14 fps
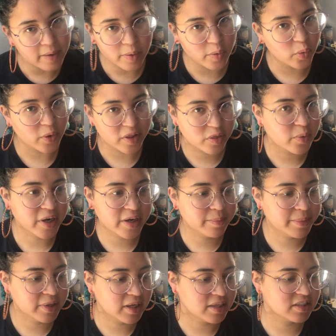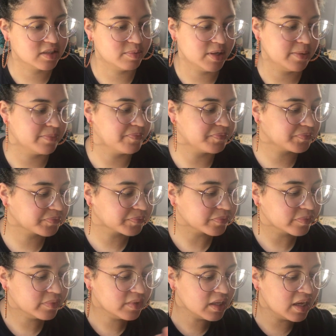with where it belongs to be.
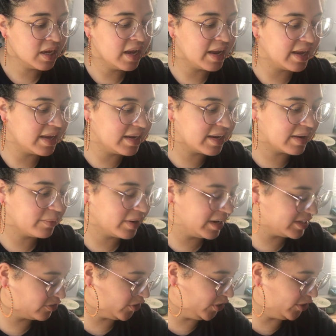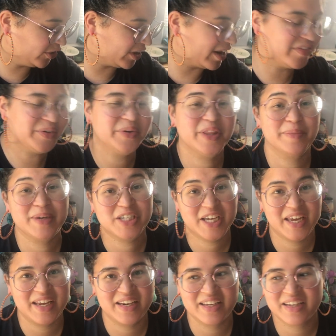And I wanted to photograph it with a bunch of
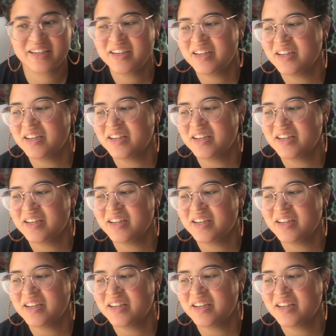candy.